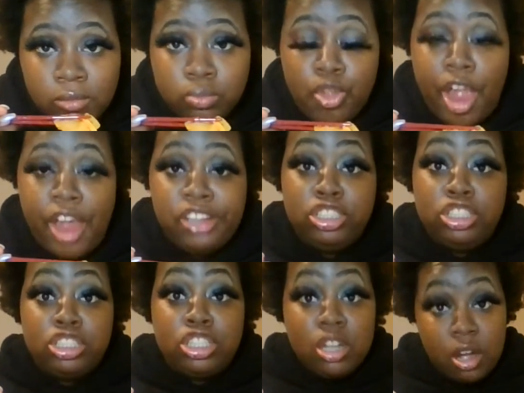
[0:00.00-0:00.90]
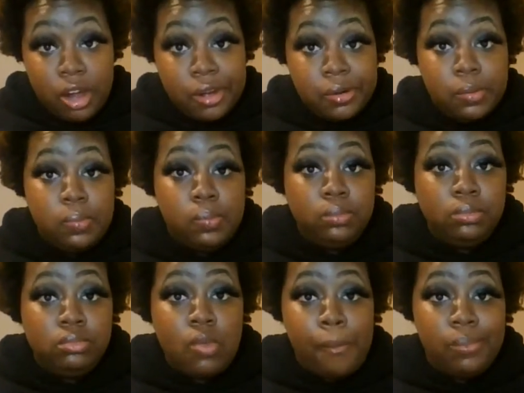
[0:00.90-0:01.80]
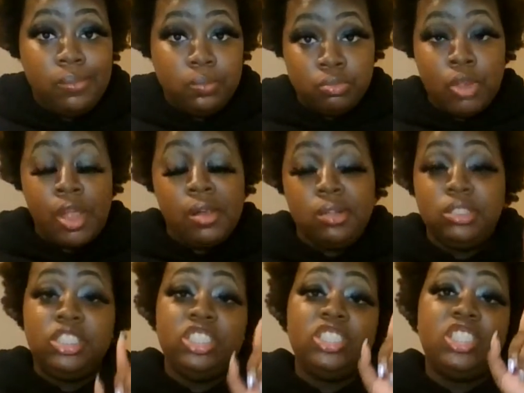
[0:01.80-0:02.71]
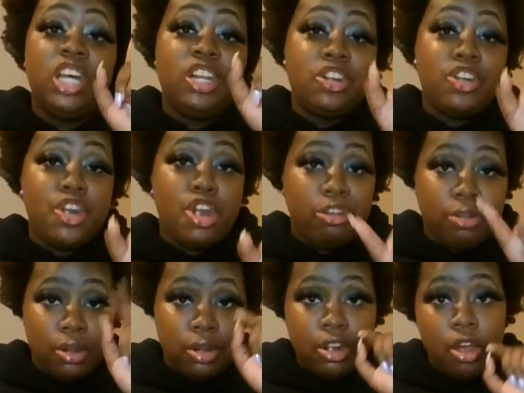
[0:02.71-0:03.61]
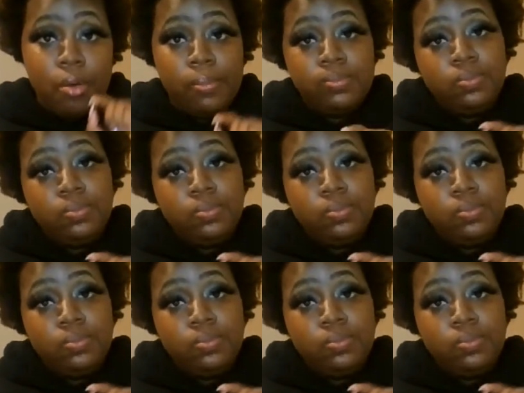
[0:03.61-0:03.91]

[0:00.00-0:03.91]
yeah, she took her. And she said, no.